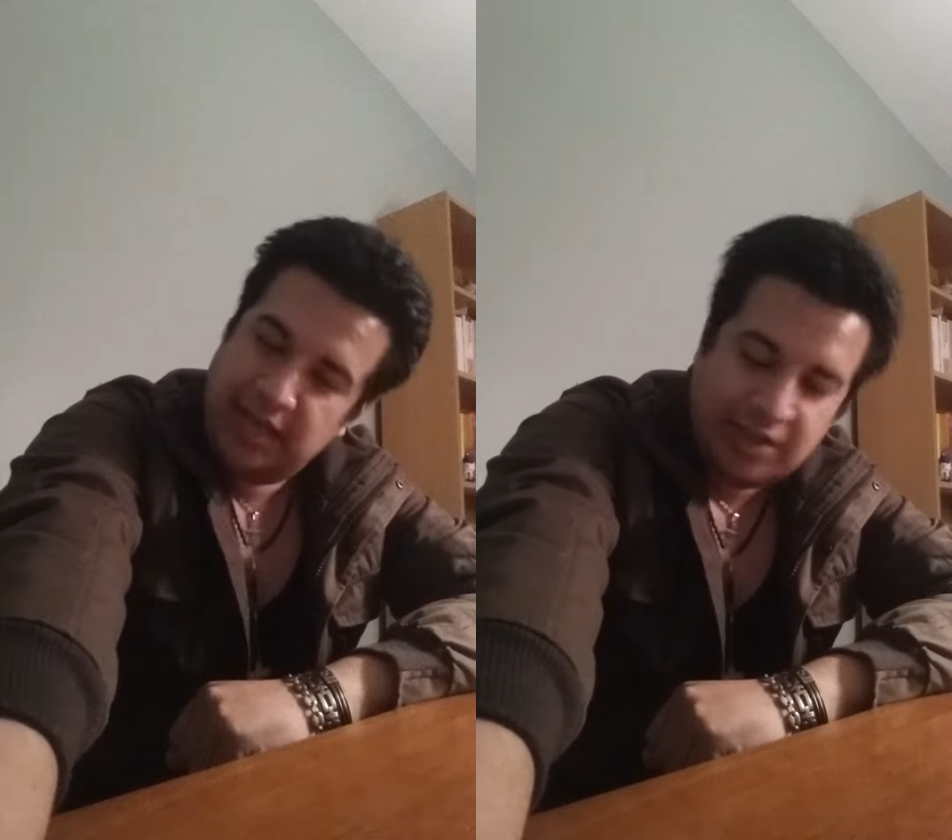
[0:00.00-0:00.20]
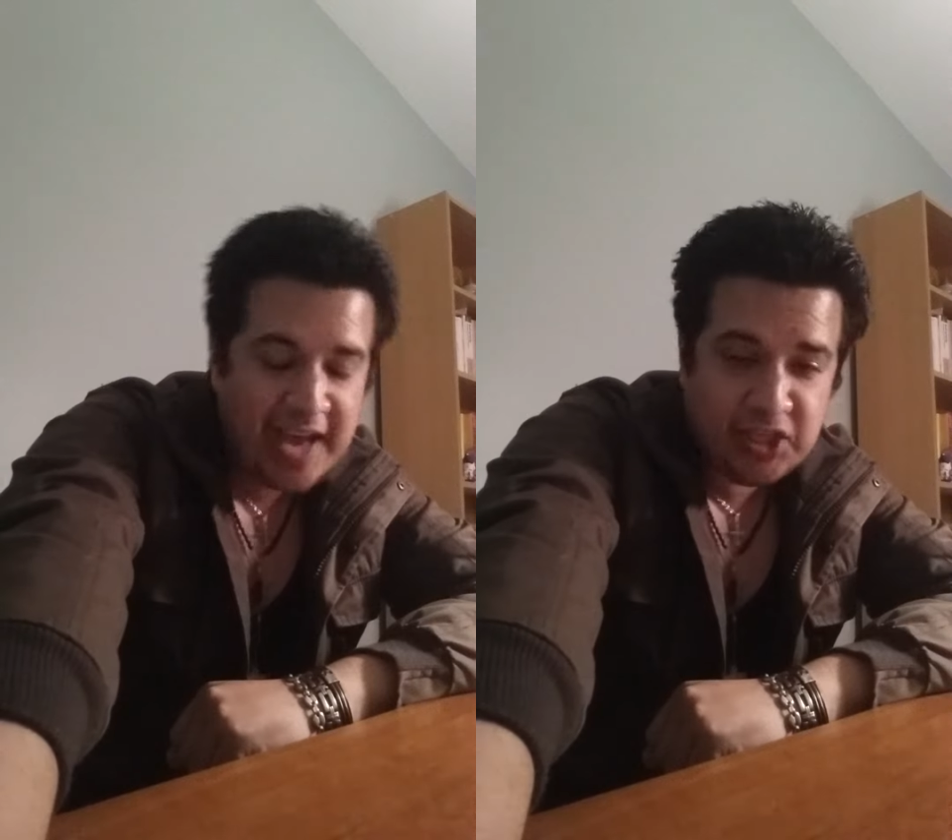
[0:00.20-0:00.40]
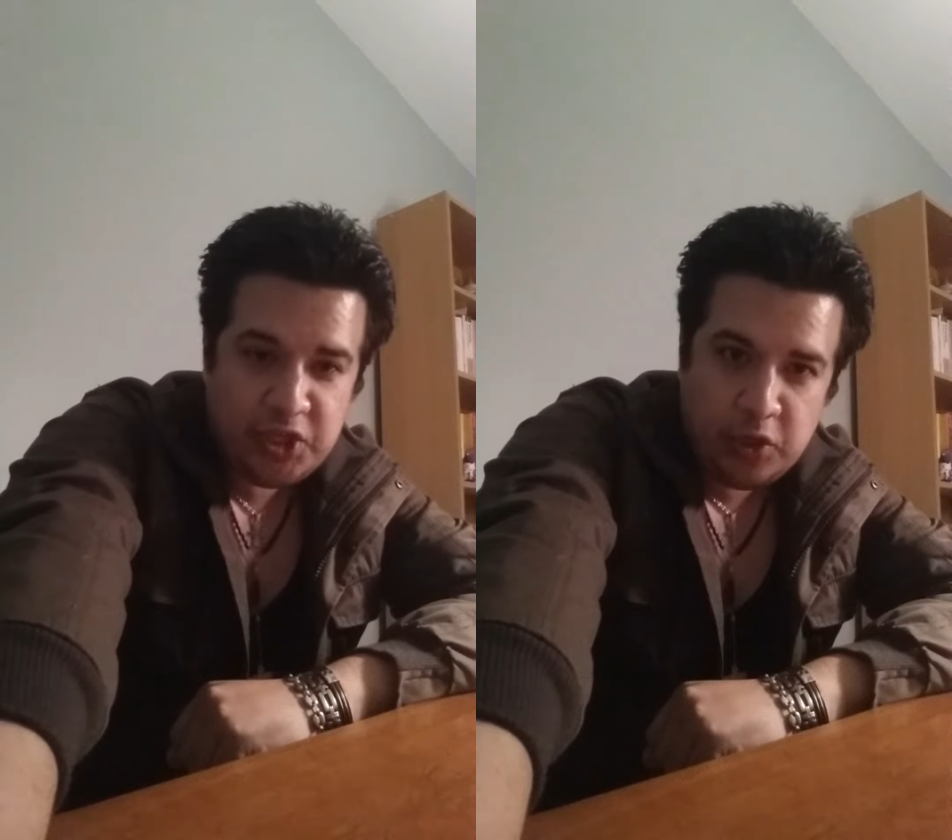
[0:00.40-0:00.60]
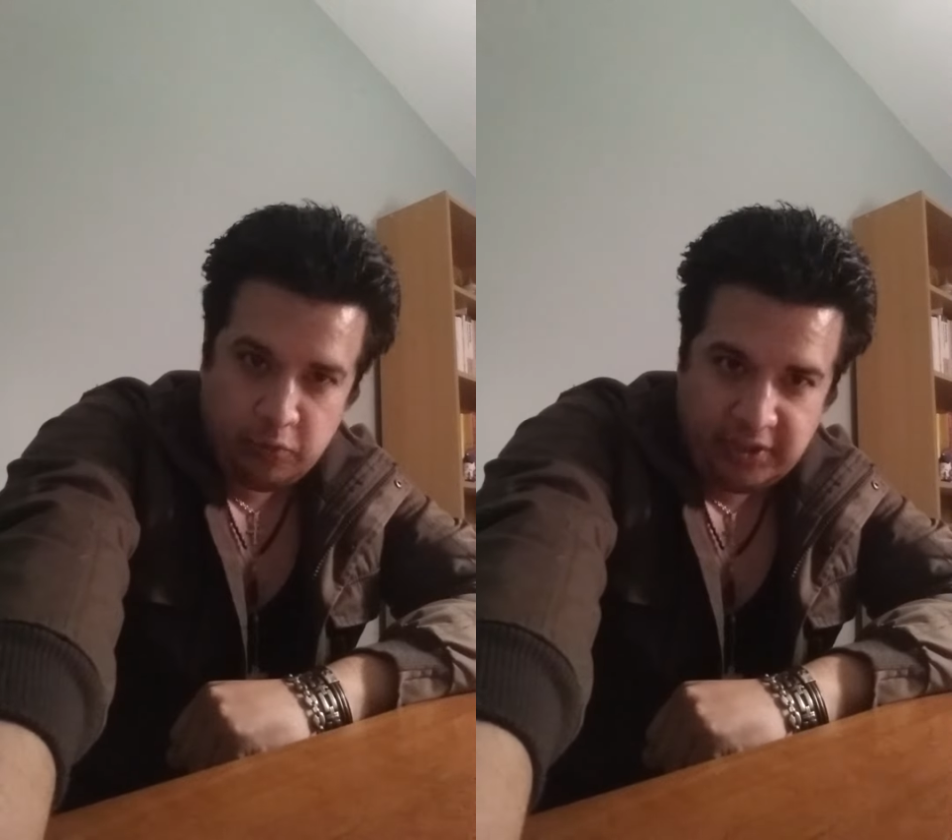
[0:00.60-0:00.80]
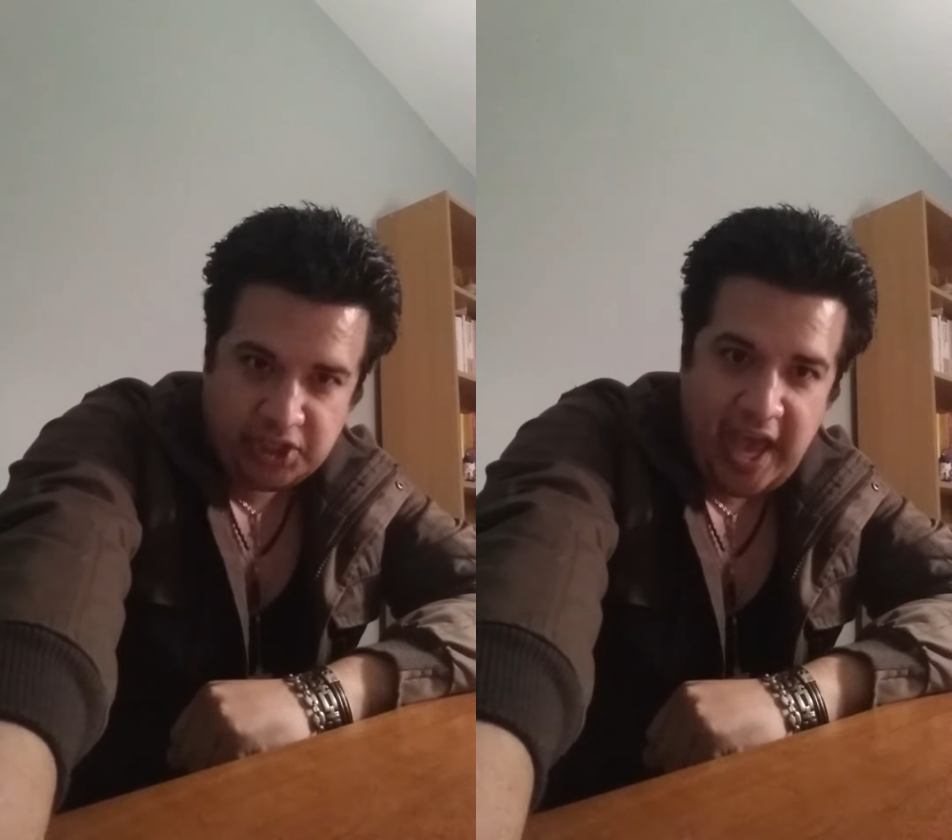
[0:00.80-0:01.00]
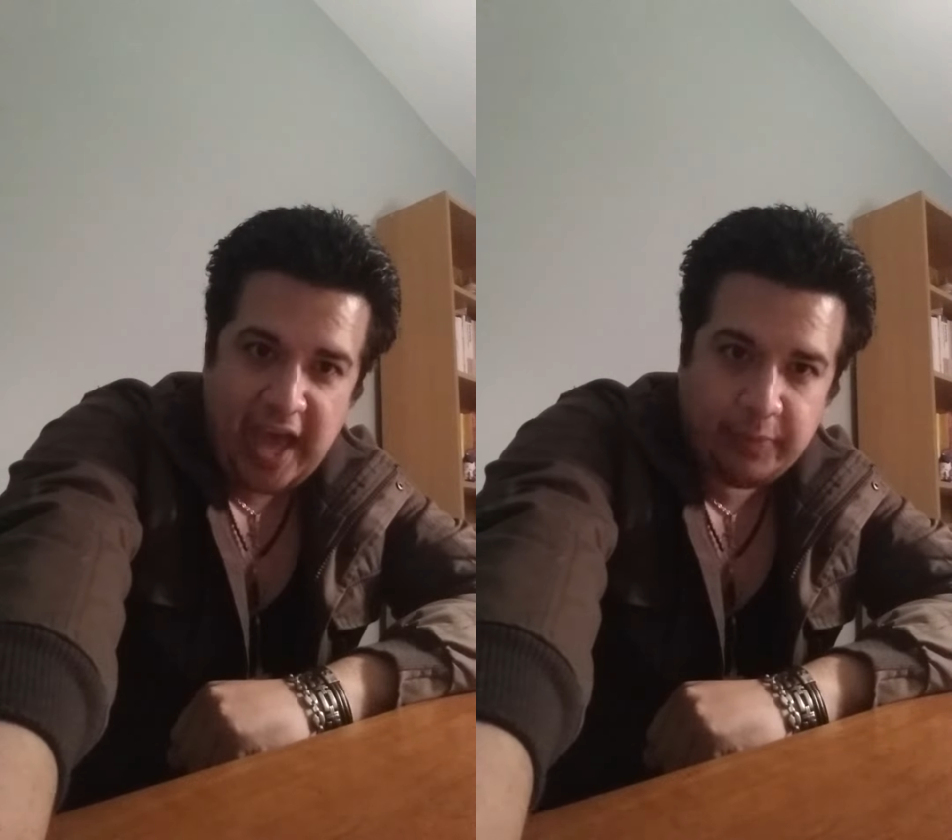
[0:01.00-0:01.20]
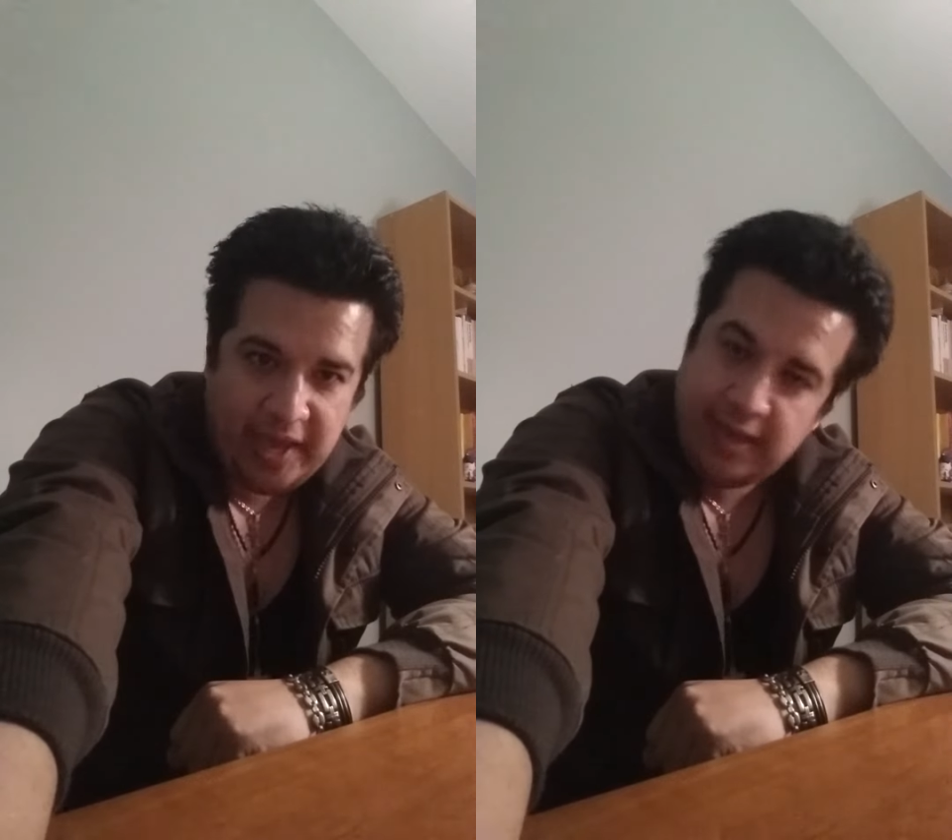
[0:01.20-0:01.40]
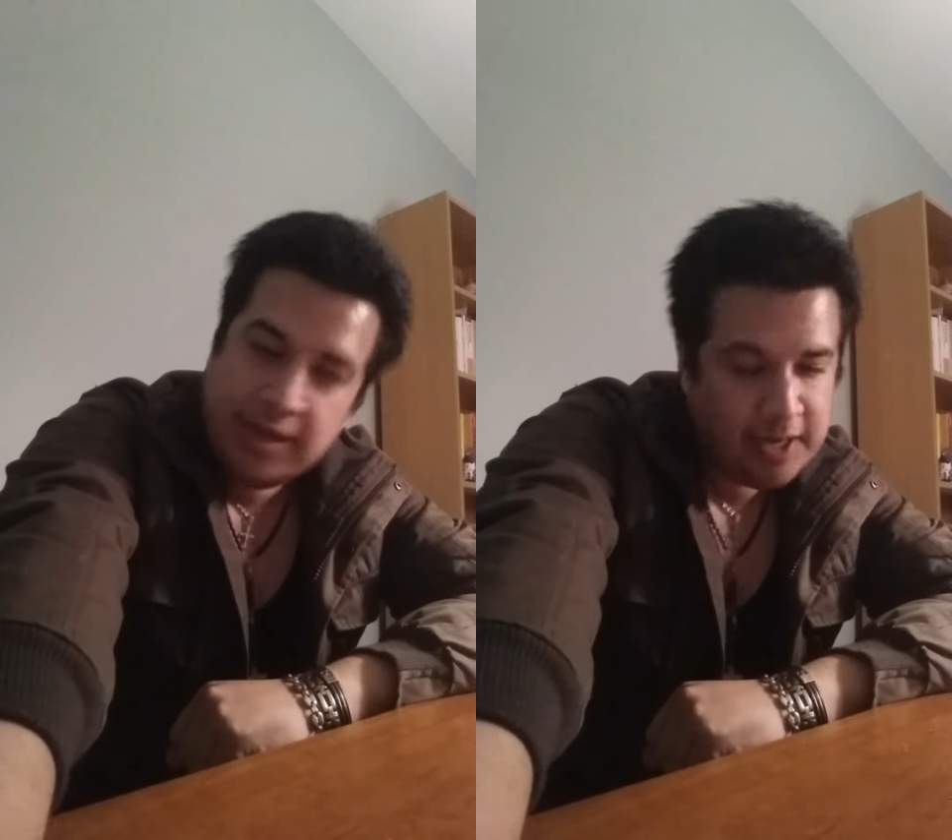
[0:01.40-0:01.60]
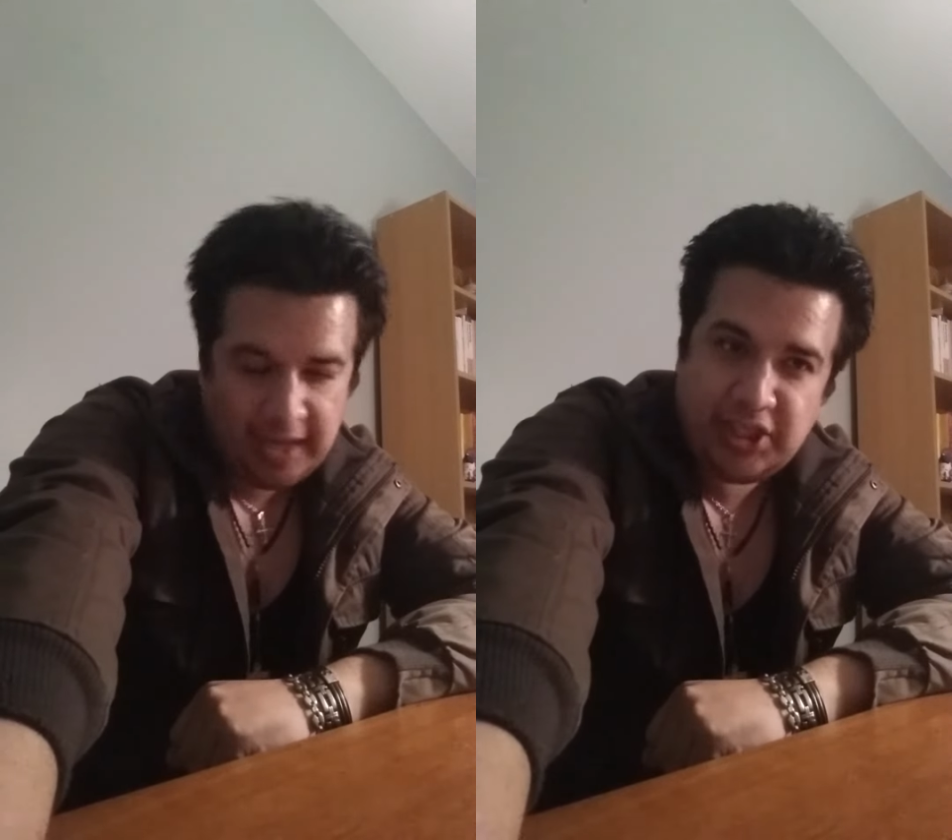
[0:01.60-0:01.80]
as you attack me